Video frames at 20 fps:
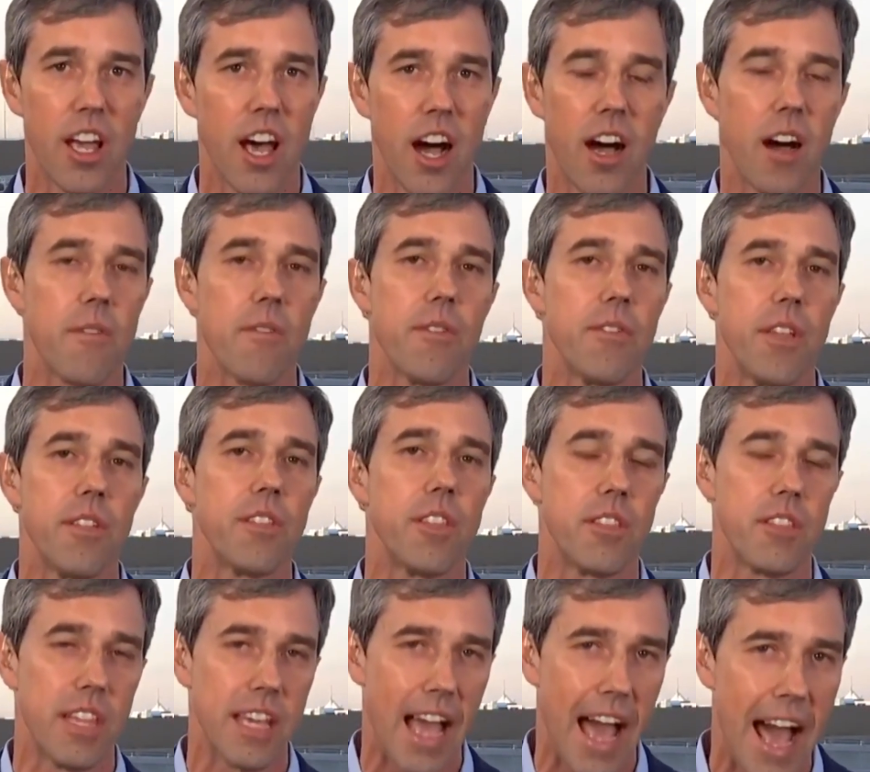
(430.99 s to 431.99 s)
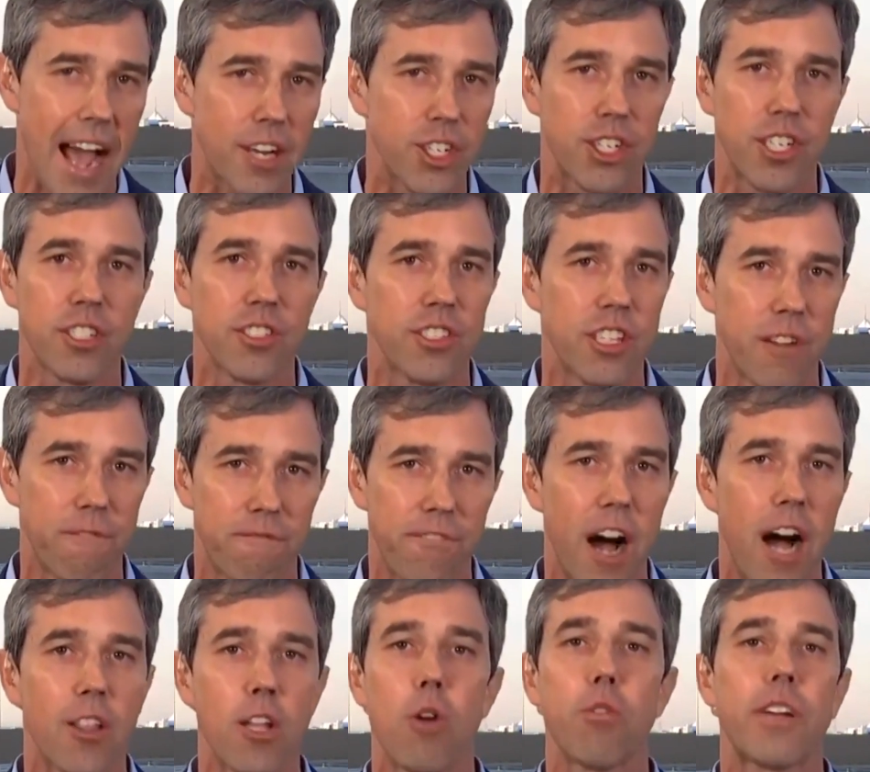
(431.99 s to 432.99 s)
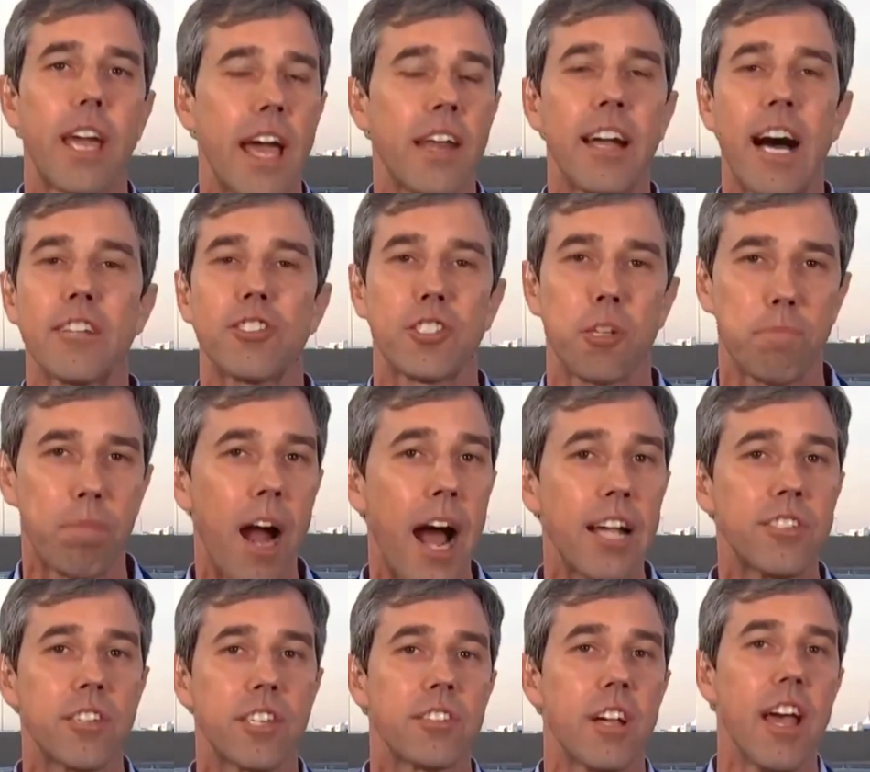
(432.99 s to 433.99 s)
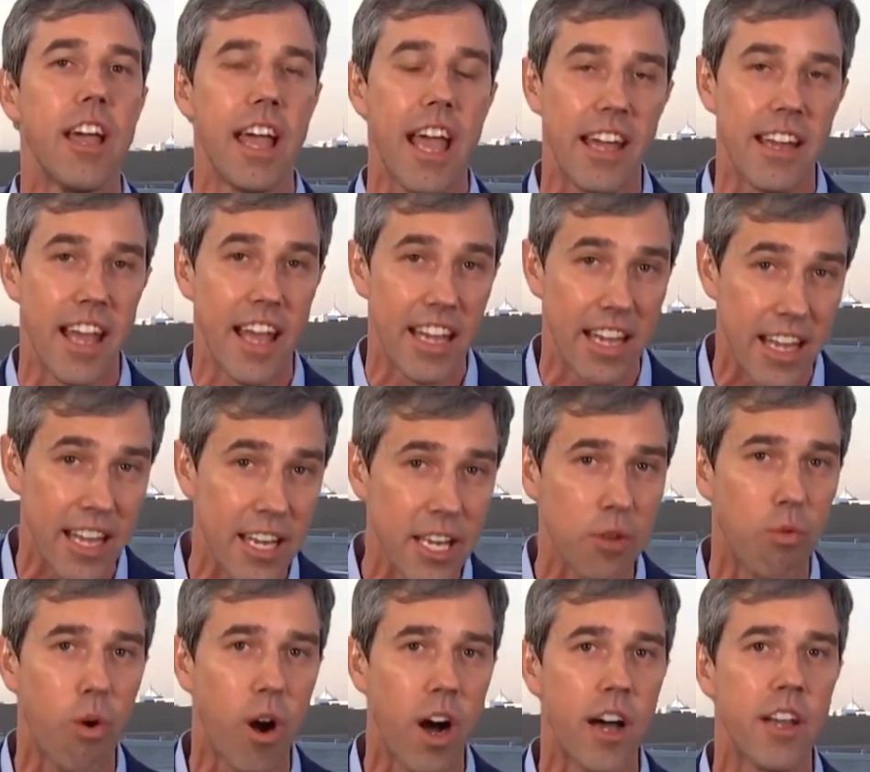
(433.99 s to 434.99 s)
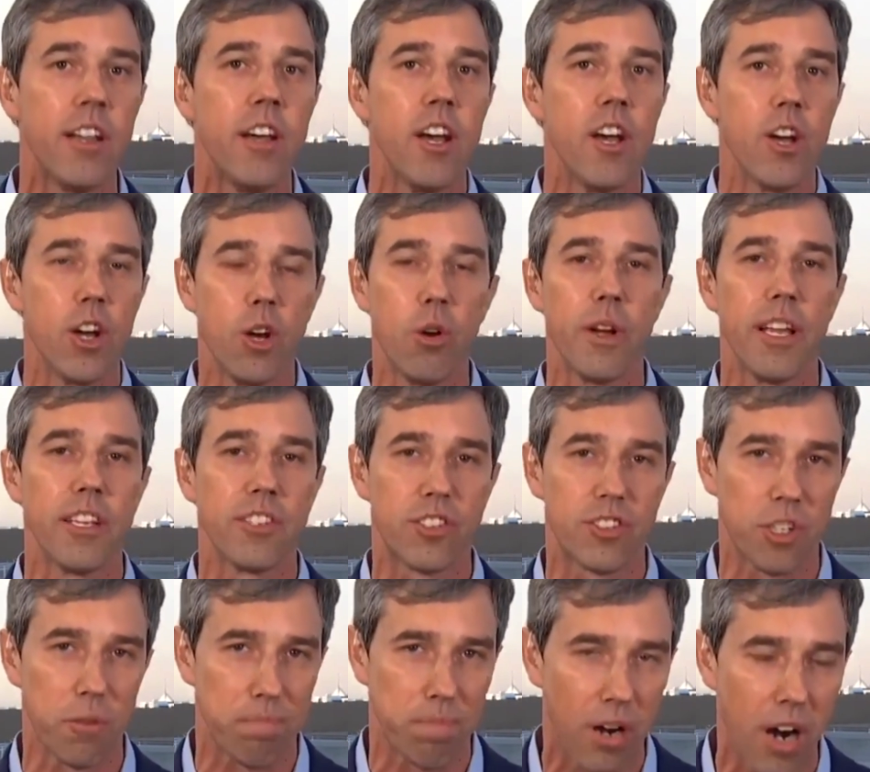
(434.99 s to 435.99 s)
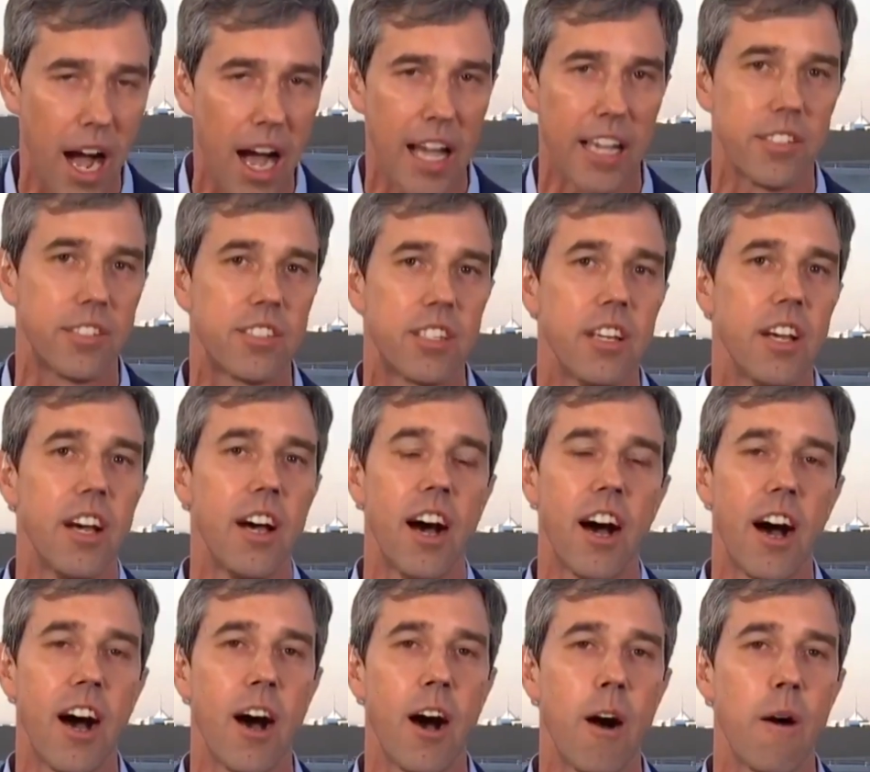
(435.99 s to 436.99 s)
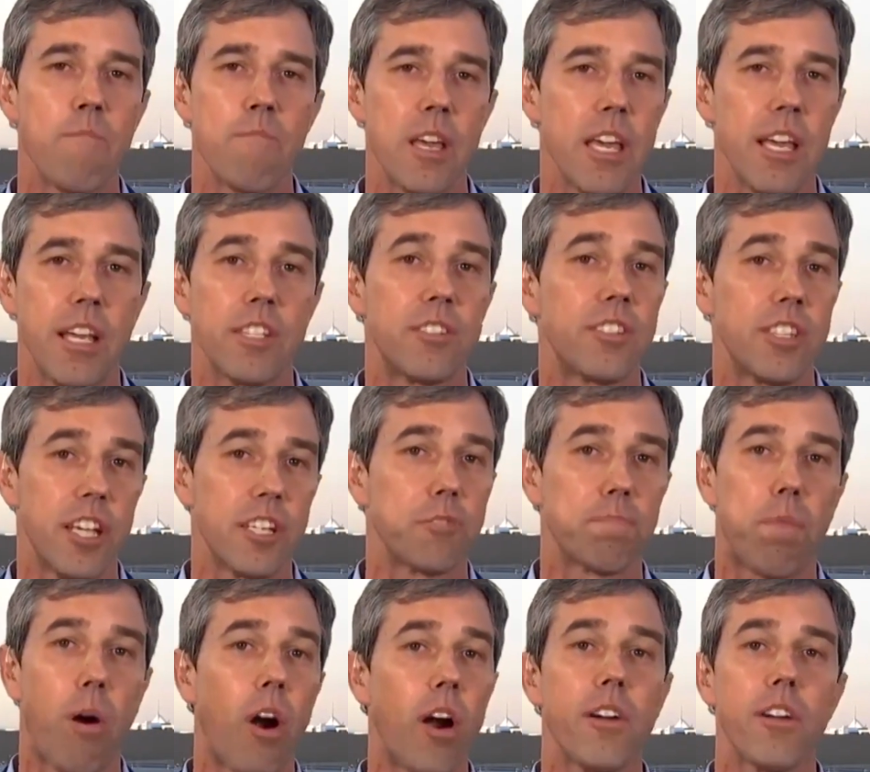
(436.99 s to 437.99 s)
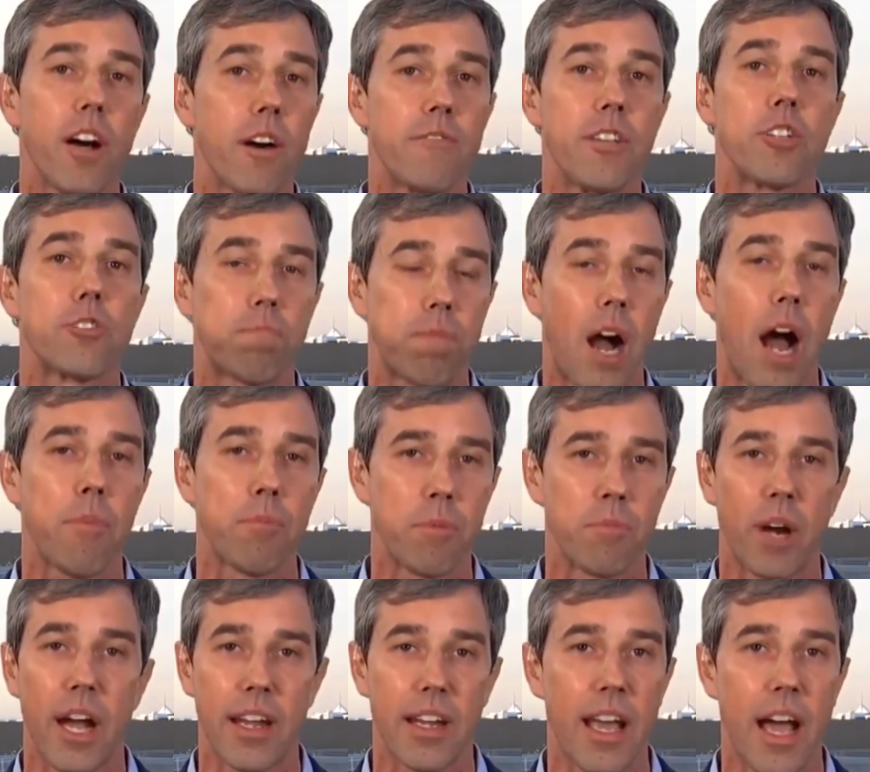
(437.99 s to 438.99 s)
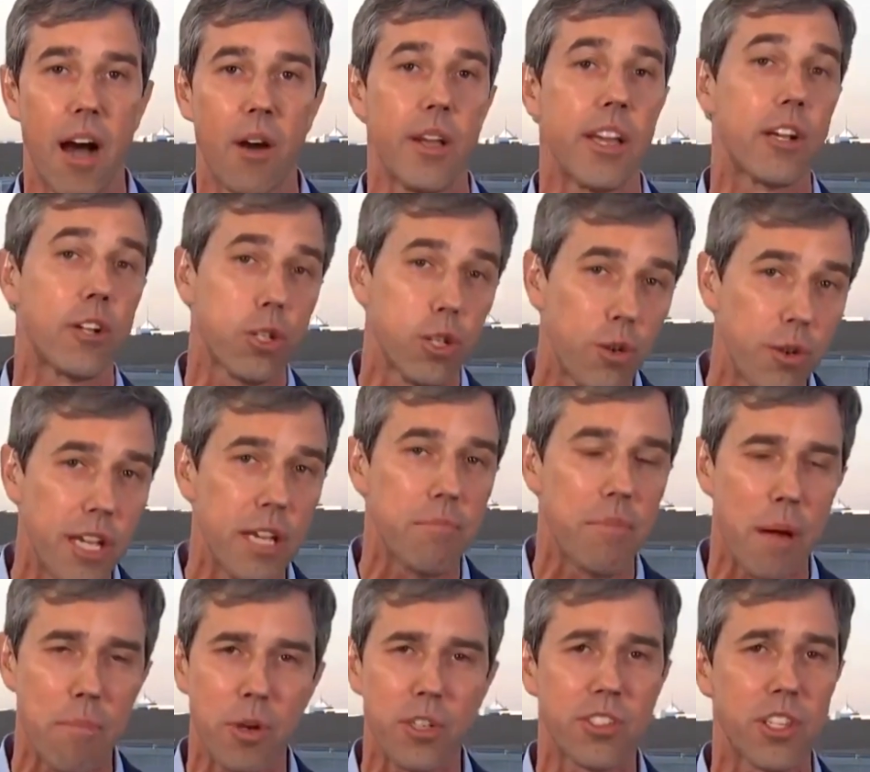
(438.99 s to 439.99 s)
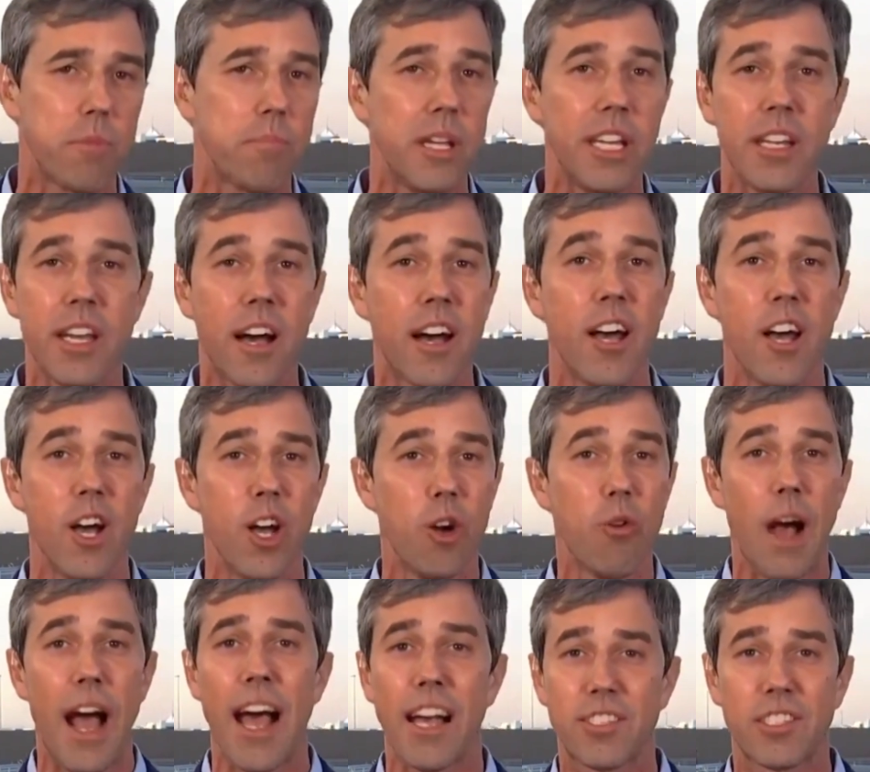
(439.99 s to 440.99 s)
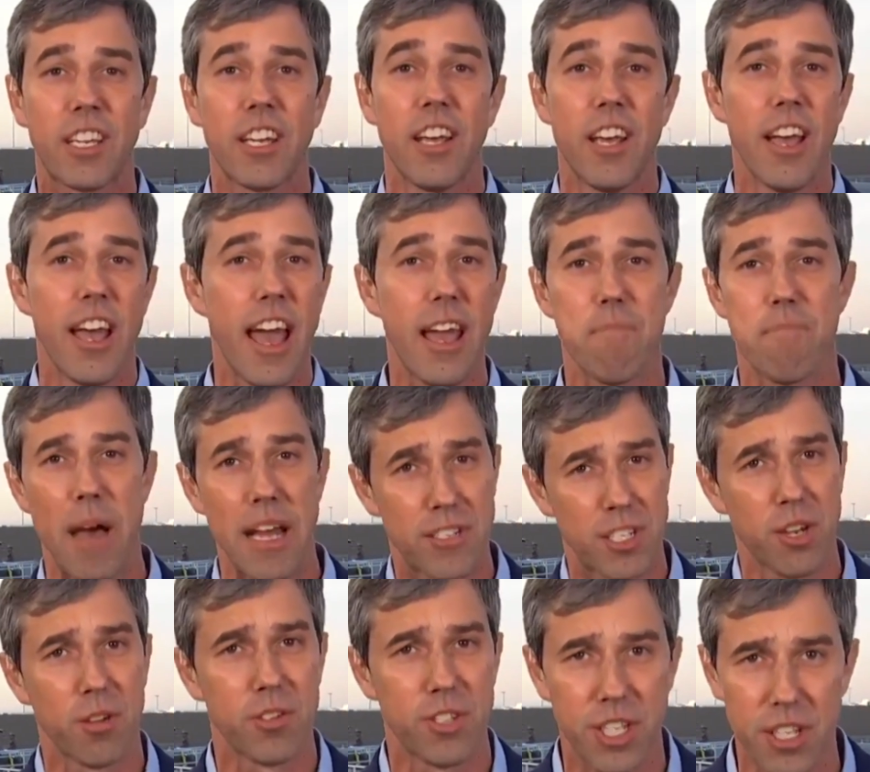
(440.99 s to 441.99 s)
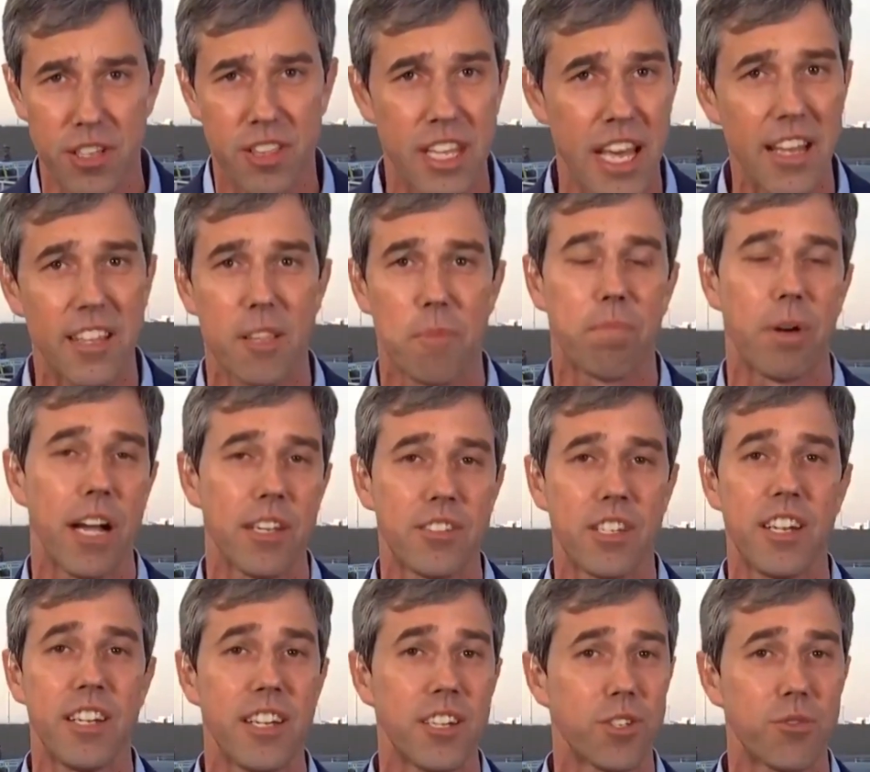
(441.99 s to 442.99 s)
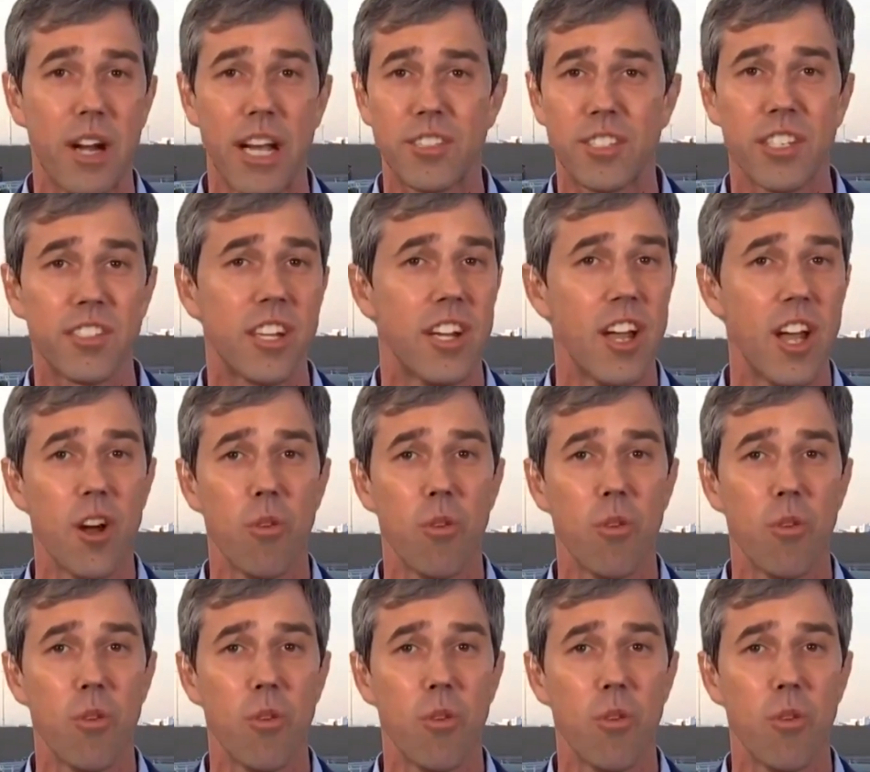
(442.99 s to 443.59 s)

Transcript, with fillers: Uh, the, the actions that follow cannot surprise us. And, and anyone who is surprised um, is, is part of this problem right now, including members of the media who ask, hey, Beto, do you think the president is racist?